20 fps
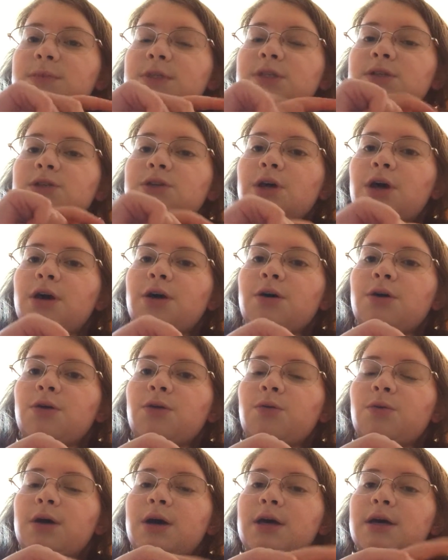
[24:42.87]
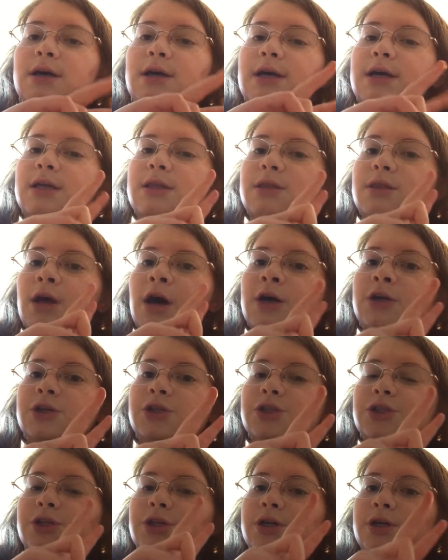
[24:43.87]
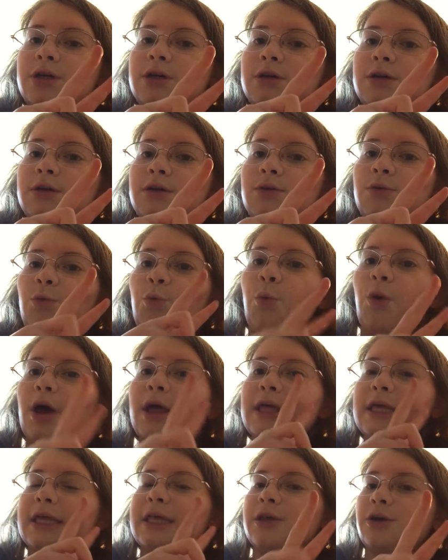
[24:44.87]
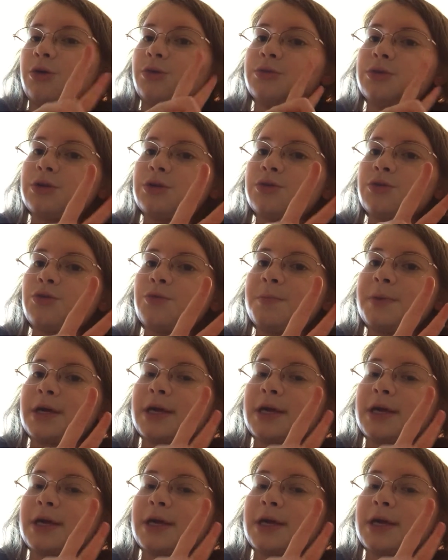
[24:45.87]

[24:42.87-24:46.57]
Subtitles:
So, not sure what he'll do,